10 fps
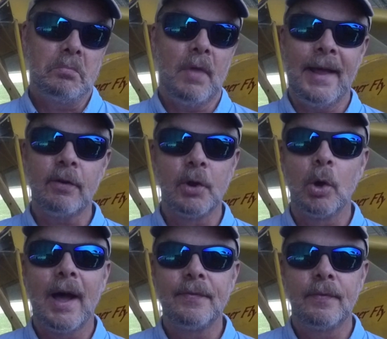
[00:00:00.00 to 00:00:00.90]
I don't
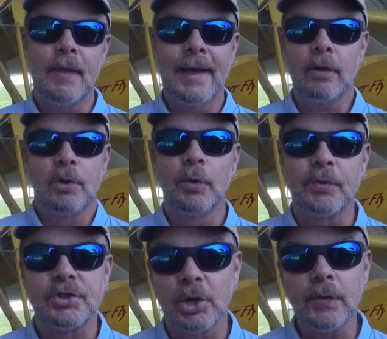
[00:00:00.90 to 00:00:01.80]
know
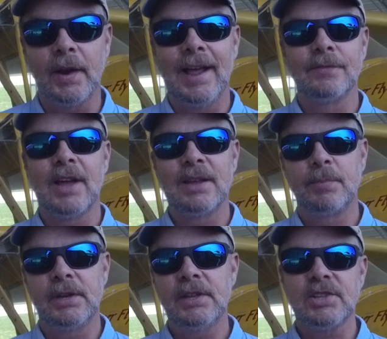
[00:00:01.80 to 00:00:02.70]
for sure that I have
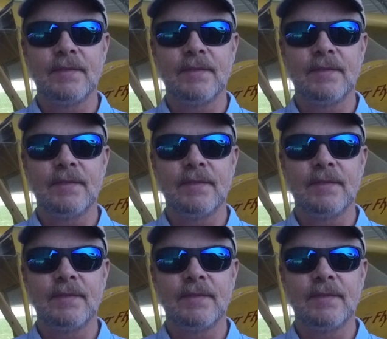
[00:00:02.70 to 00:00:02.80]
diabetes.